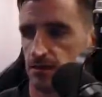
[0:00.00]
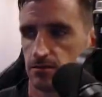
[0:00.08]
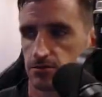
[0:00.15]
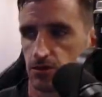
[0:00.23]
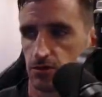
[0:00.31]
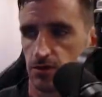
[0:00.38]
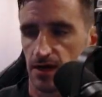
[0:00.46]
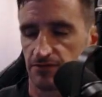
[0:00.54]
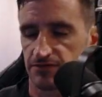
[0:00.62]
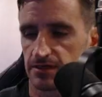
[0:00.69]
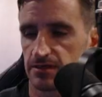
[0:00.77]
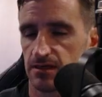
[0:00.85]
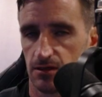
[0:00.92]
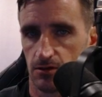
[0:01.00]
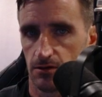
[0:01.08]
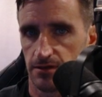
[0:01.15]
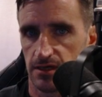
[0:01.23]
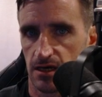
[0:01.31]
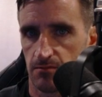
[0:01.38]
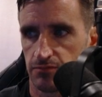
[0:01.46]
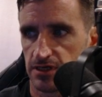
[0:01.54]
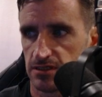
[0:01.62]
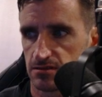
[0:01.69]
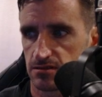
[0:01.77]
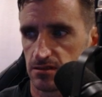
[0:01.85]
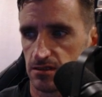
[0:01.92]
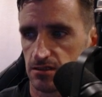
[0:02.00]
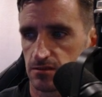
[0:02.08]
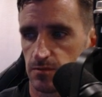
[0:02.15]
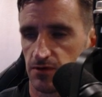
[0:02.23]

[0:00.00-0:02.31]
So you have to kill the NPCs